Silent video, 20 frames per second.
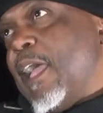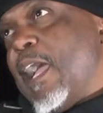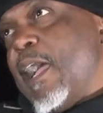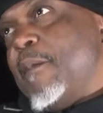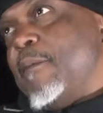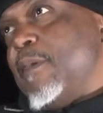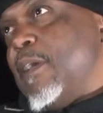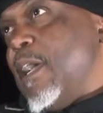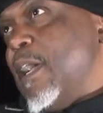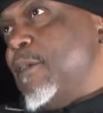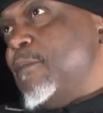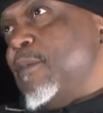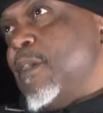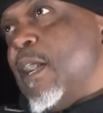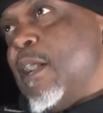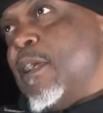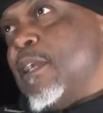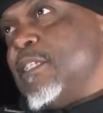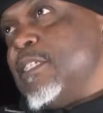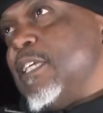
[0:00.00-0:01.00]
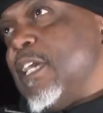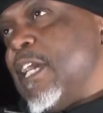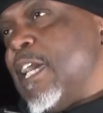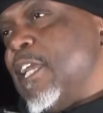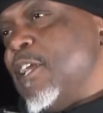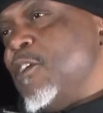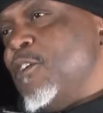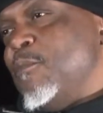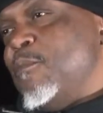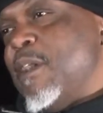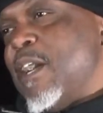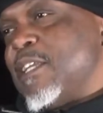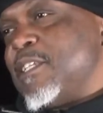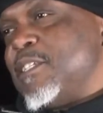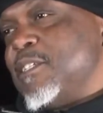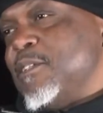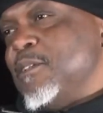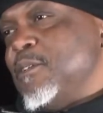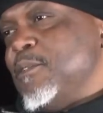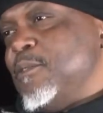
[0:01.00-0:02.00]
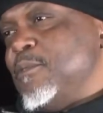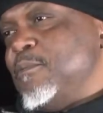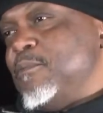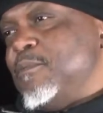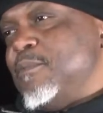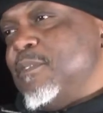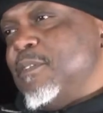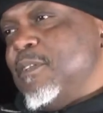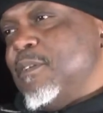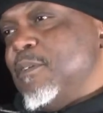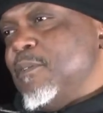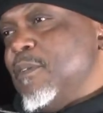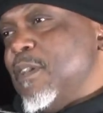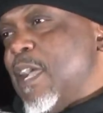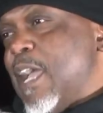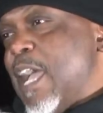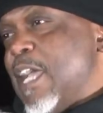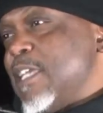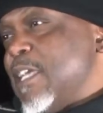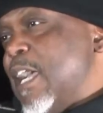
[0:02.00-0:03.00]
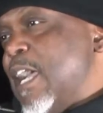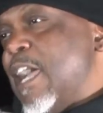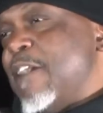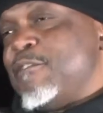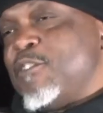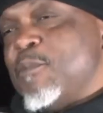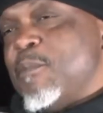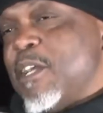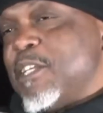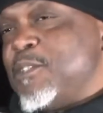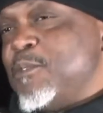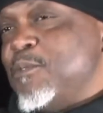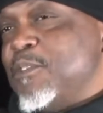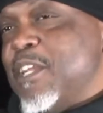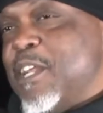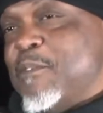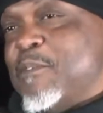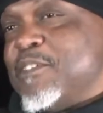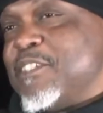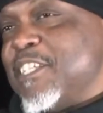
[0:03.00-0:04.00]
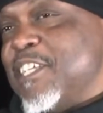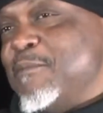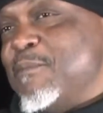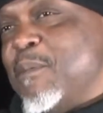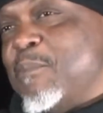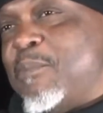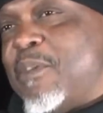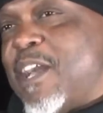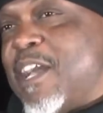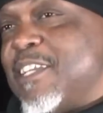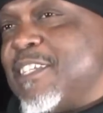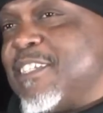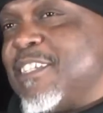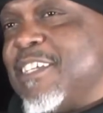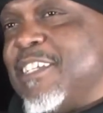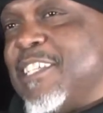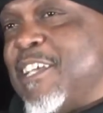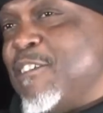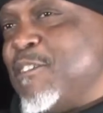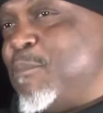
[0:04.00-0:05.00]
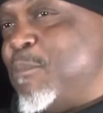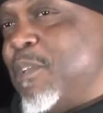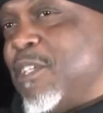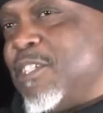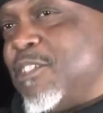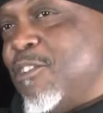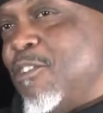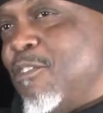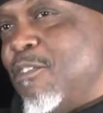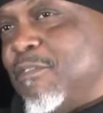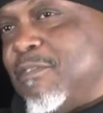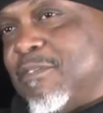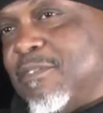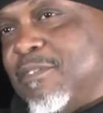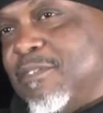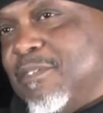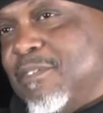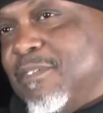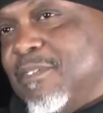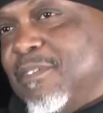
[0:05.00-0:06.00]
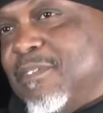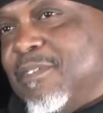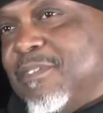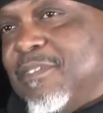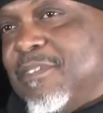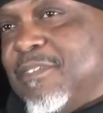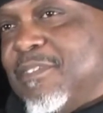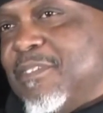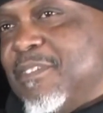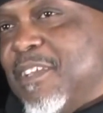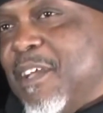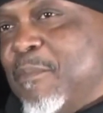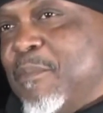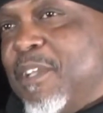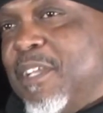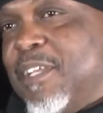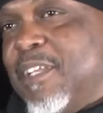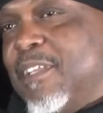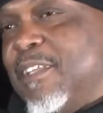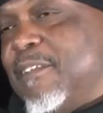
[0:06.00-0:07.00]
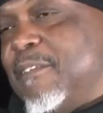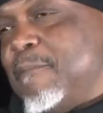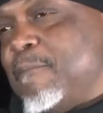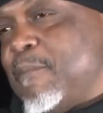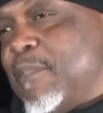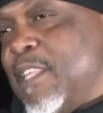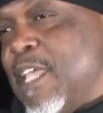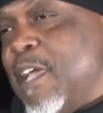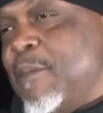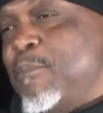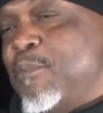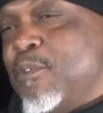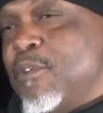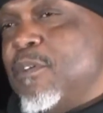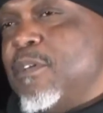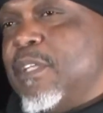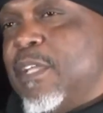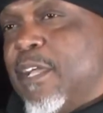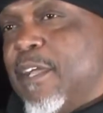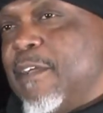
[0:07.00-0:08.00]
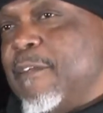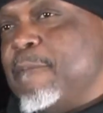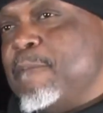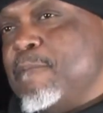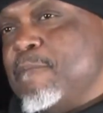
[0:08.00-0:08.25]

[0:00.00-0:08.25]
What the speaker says: I honestly, I got to go back to. I have to go back to when I received my patch because I was pissed off. I mean, that pulled, yeah.